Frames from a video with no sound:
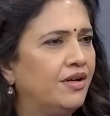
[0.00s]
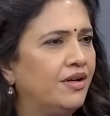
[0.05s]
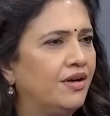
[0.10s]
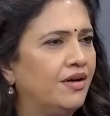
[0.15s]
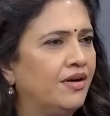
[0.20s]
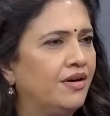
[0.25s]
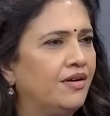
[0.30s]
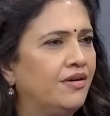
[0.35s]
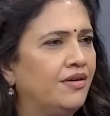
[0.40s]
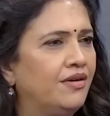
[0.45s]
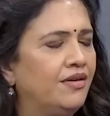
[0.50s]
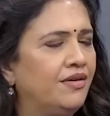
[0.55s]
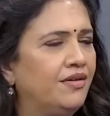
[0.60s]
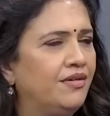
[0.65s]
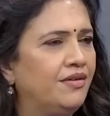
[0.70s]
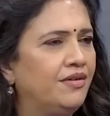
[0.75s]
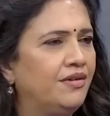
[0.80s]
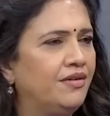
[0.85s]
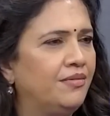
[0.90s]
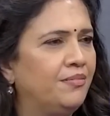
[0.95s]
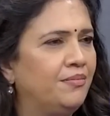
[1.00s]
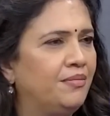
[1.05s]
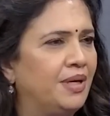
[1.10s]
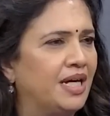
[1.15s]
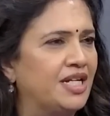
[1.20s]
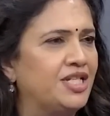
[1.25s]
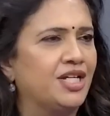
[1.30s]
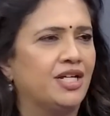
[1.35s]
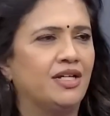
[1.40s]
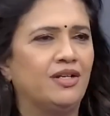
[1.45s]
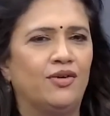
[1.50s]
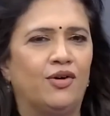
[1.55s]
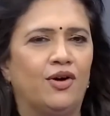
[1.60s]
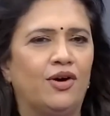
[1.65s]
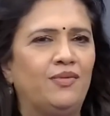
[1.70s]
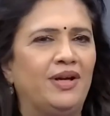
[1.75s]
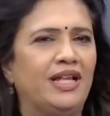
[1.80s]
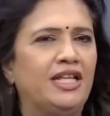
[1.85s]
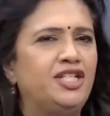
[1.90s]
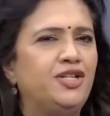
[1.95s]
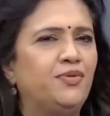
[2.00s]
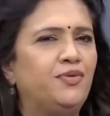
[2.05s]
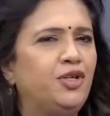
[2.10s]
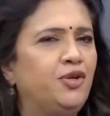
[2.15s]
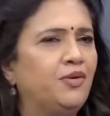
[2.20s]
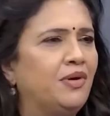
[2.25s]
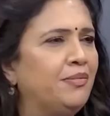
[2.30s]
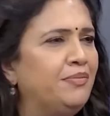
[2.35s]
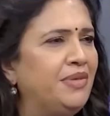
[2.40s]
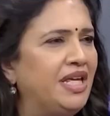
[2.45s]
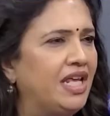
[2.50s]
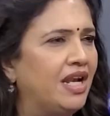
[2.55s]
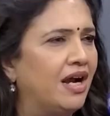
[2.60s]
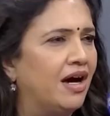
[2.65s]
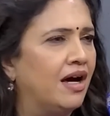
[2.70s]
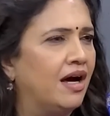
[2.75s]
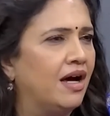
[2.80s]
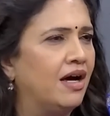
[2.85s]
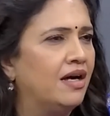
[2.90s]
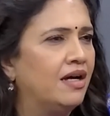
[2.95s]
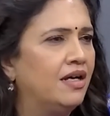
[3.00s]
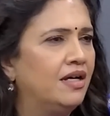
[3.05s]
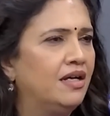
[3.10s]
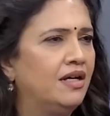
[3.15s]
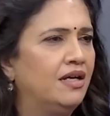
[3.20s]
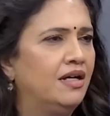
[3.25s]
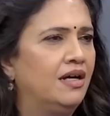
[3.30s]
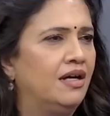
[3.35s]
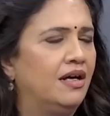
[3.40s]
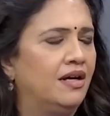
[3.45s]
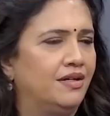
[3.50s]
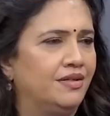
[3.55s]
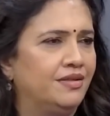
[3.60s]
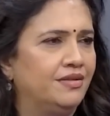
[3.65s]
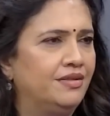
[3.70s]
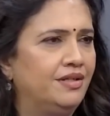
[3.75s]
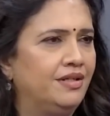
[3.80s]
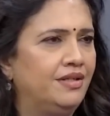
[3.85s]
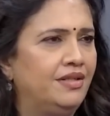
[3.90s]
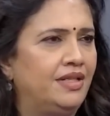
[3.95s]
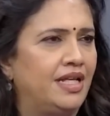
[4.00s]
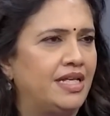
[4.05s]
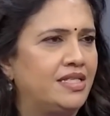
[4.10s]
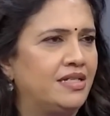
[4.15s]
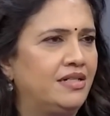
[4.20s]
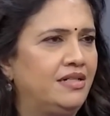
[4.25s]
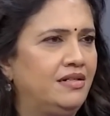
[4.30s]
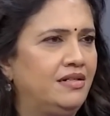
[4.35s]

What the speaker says: bhajan, or when she would do a Meera, there's a...